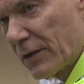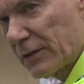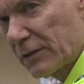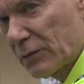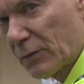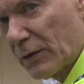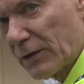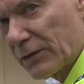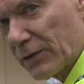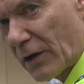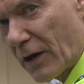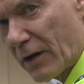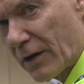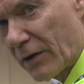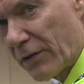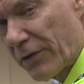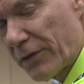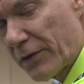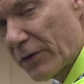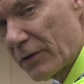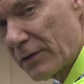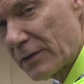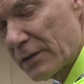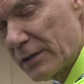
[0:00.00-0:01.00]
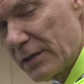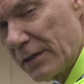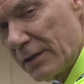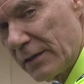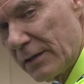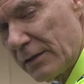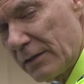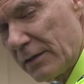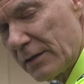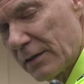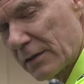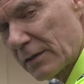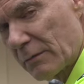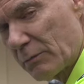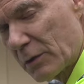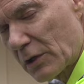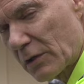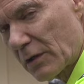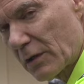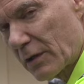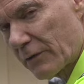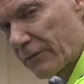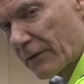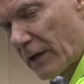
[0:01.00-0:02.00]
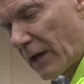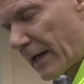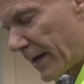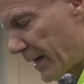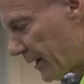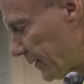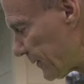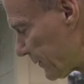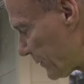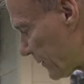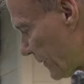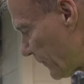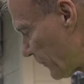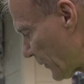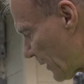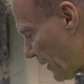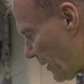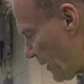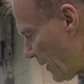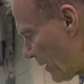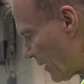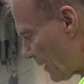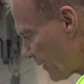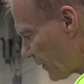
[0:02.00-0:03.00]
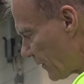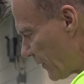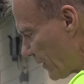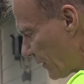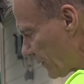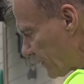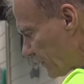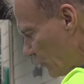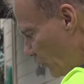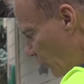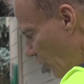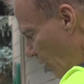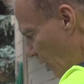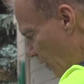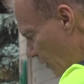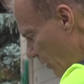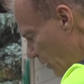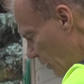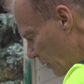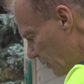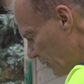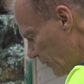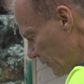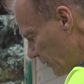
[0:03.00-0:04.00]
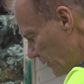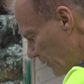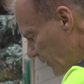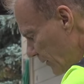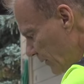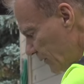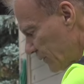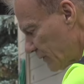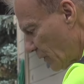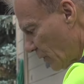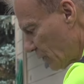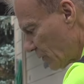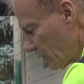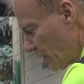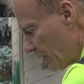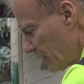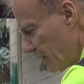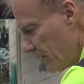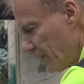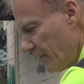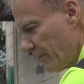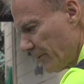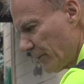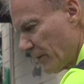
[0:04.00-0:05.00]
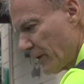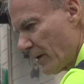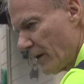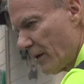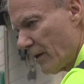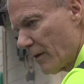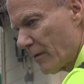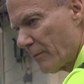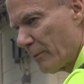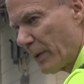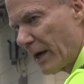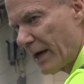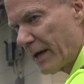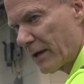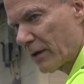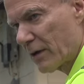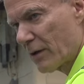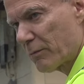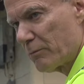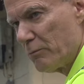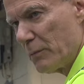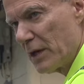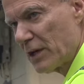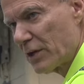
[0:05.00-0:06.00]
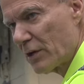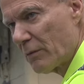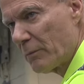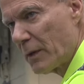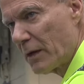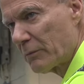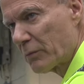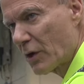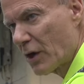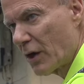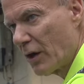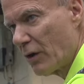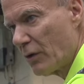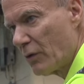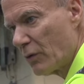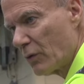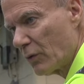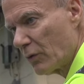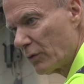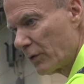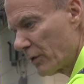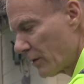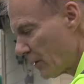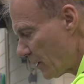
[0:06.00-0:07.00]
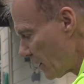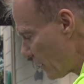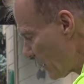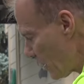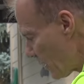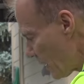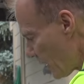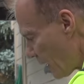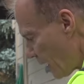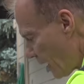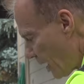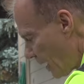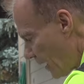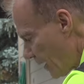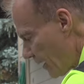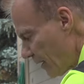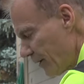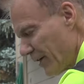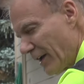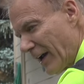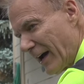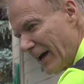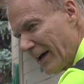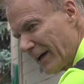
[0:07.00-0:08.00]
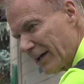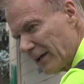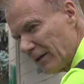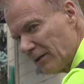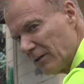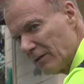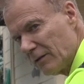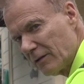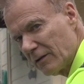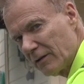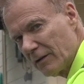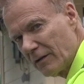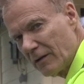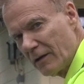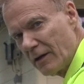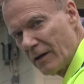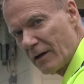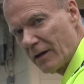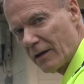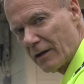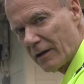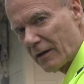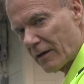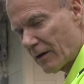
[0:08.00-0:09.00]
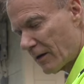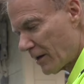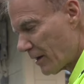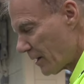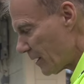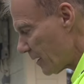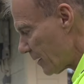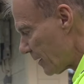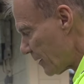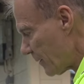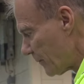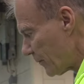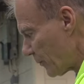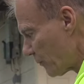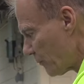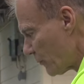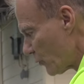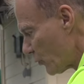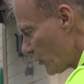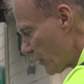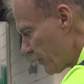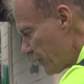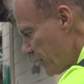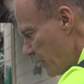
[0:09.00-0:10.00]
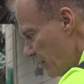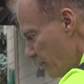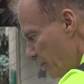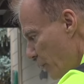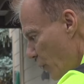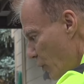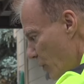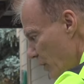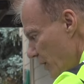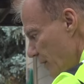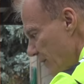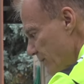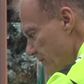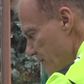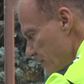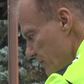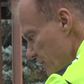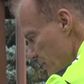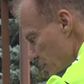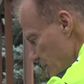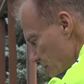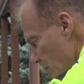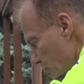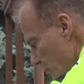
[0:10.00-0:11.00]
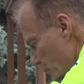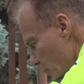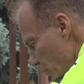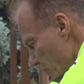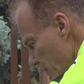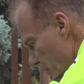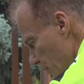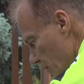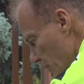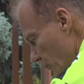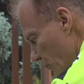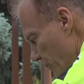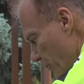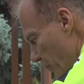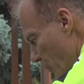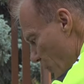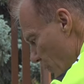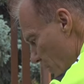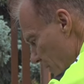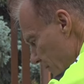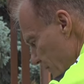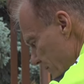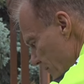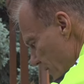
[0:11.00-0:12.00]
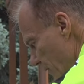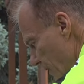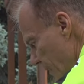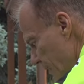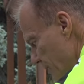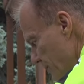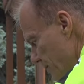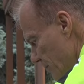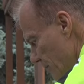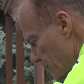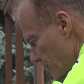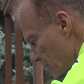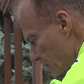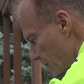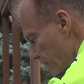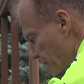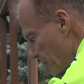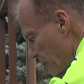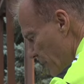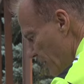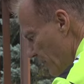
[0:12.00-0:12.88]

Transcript: this was R13 in the middle of glass. This wall is only, by minimum code, R9. With the poor insulation,